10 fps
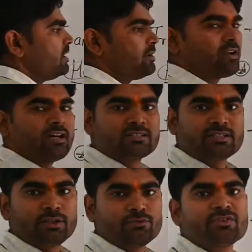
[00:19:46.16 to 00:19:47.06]

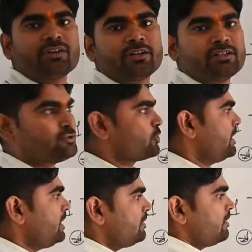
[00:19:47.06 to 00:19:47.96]
Transitive sentence.
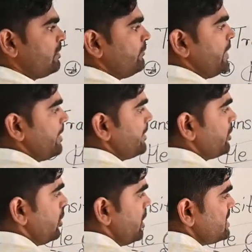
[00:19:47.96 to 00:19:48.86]
Okay? Why?
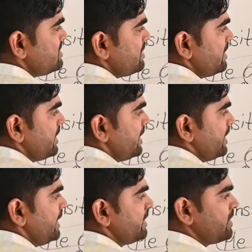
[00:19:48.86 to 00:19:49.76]
Because
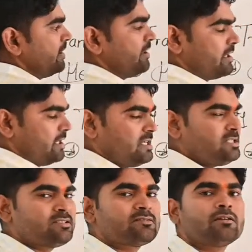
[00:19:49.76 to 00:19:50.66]
it
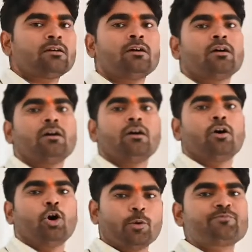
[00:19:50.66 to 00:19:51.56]
contains
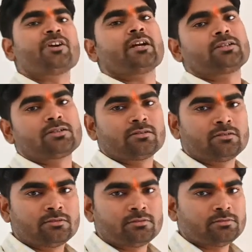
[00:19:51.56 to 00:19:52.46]
object.
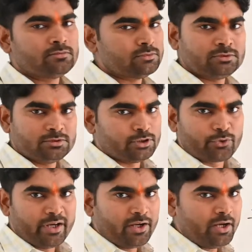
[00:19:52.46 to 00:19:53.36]
Did
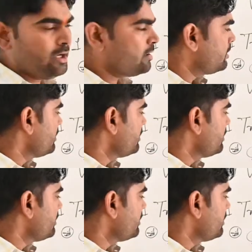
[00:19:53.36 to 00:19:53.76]
you get it?